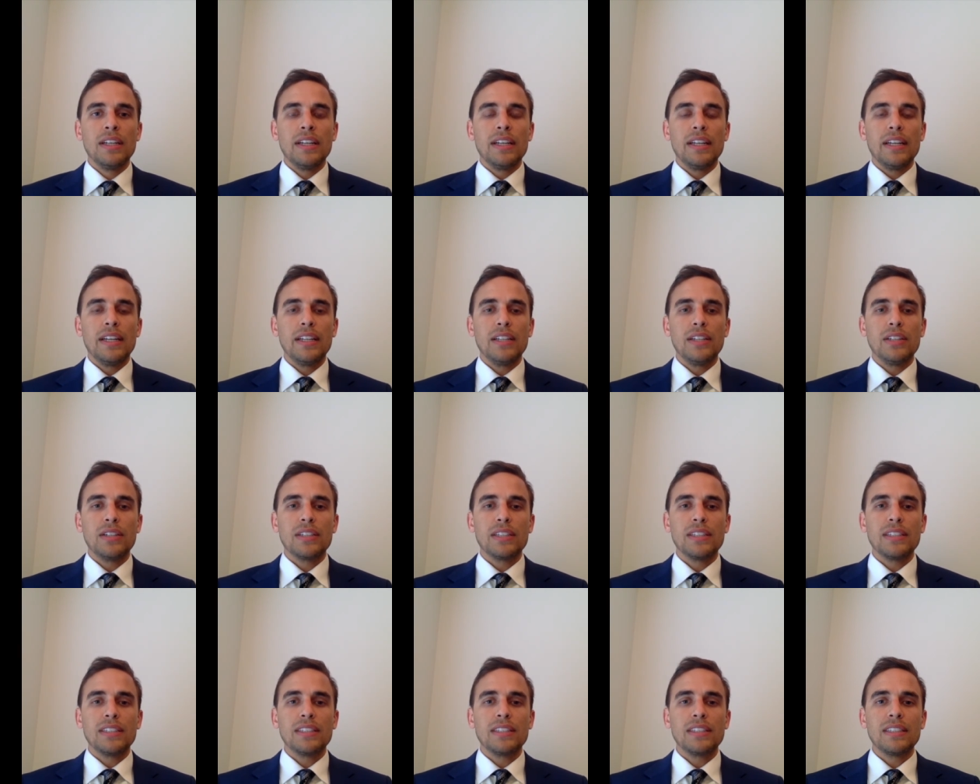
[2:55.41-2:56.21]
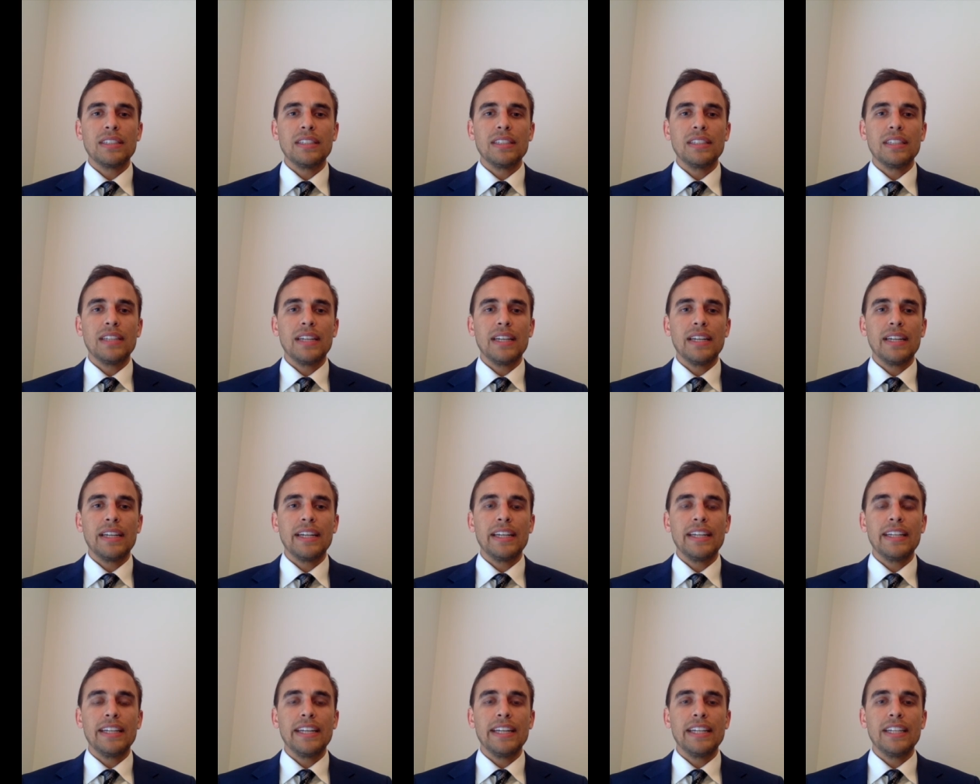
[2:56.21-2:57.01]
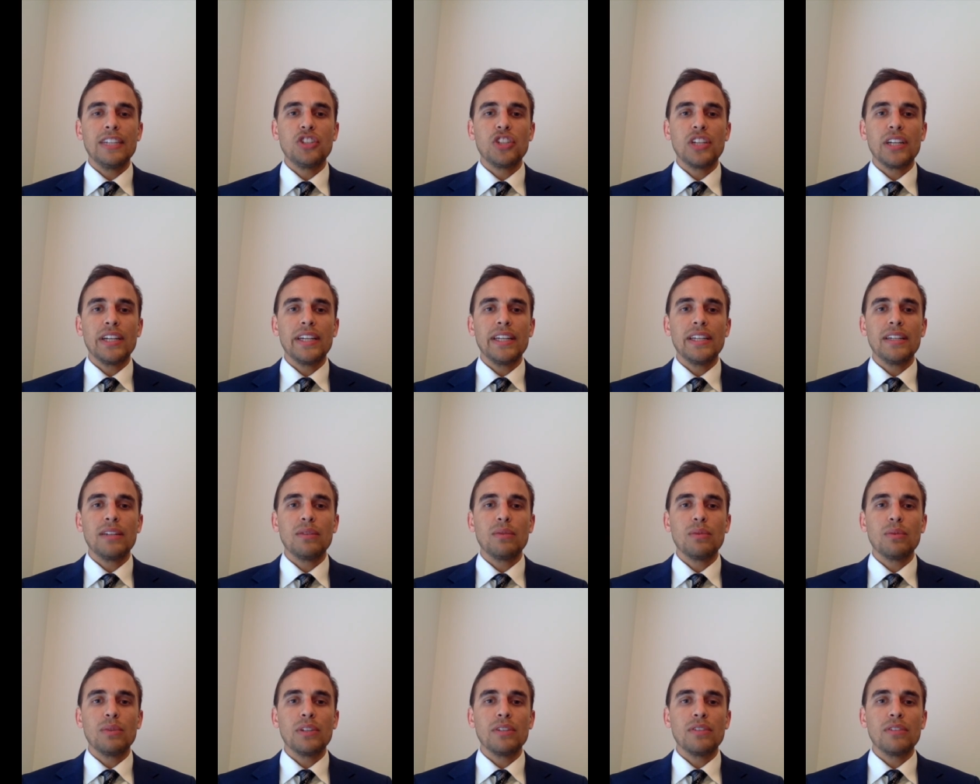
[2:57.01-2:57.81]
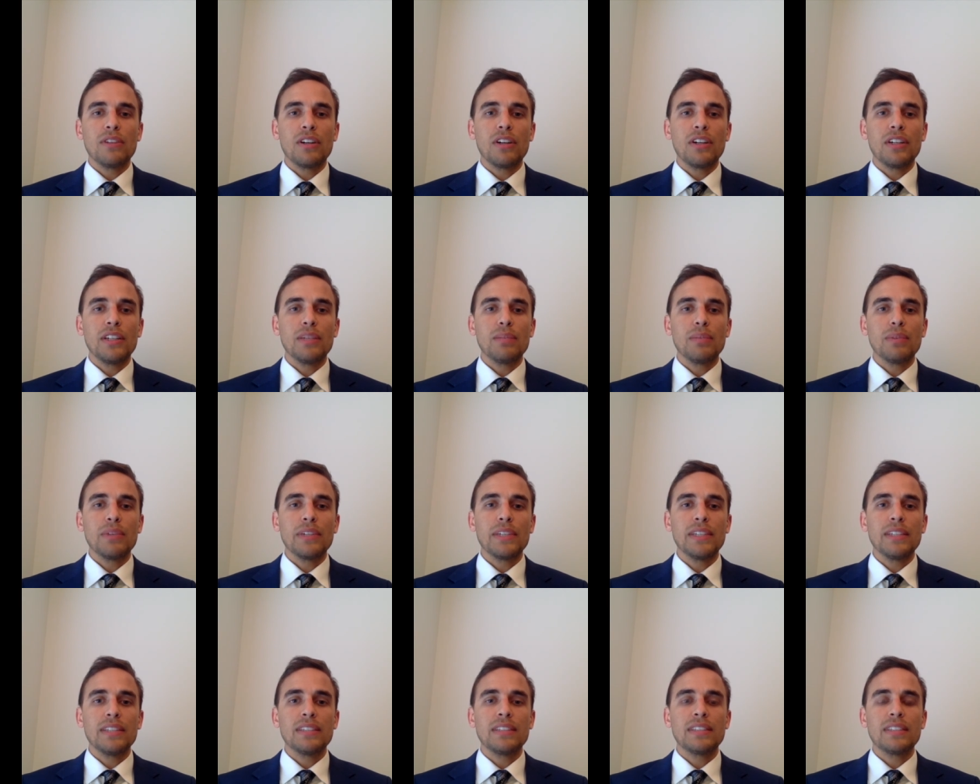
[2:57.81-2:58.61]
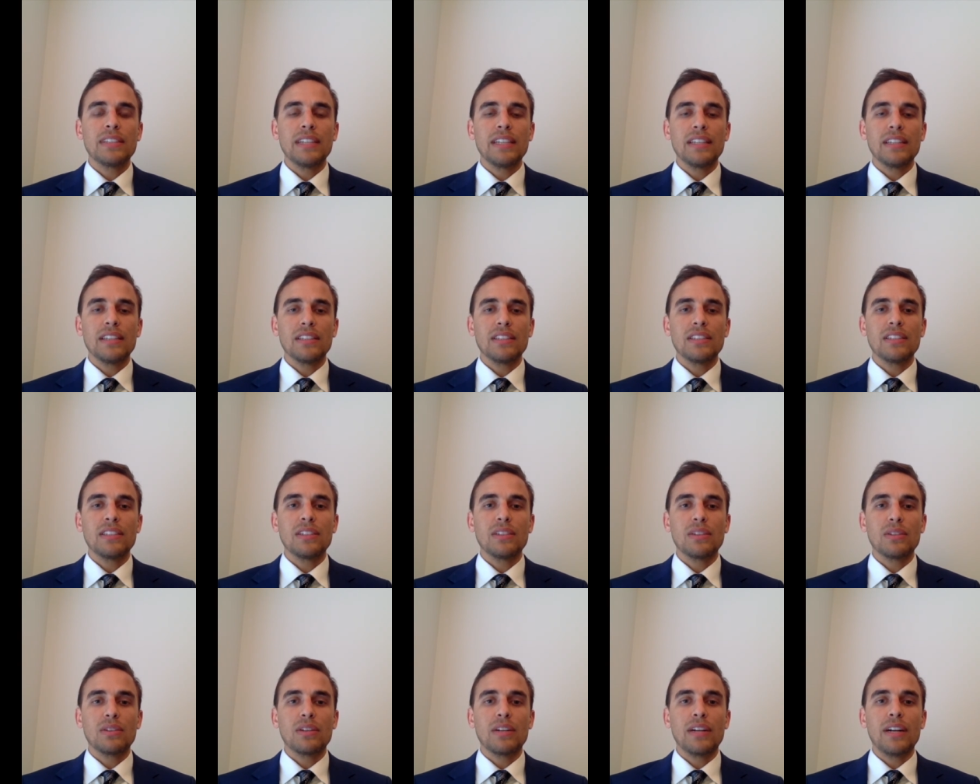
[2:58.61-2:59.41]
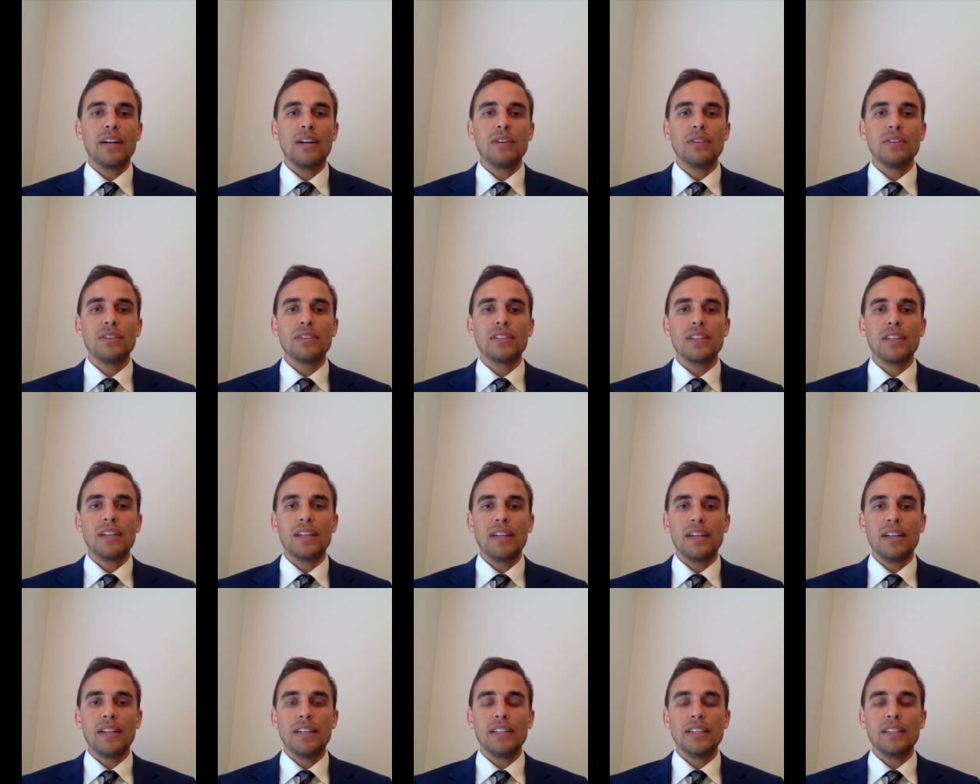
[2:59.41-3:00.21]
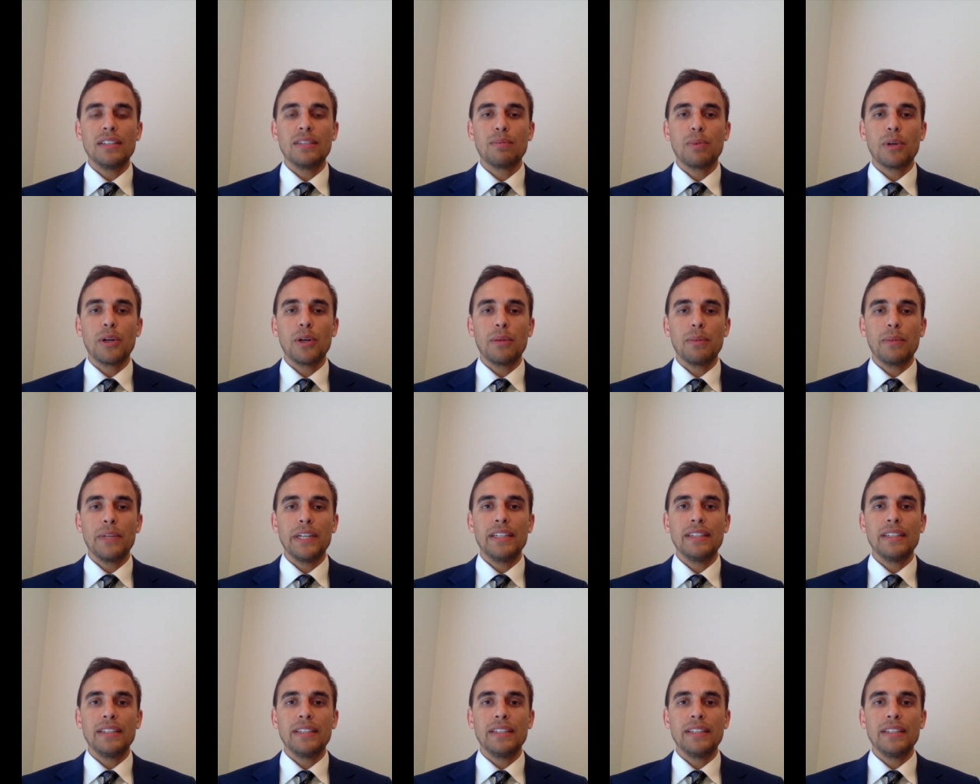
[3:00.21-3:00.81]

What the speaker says: and you can see that at age 8 we have already placed stainless steel crowns on his permanent